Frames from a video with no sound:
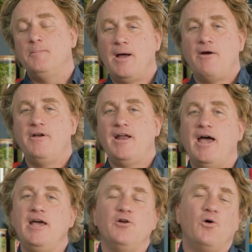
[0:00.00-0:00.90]

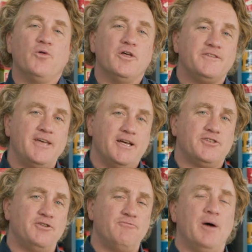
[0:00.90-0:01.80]
marinade or the
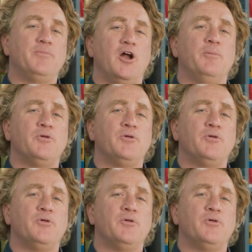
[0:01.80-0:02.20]
Texan rub that I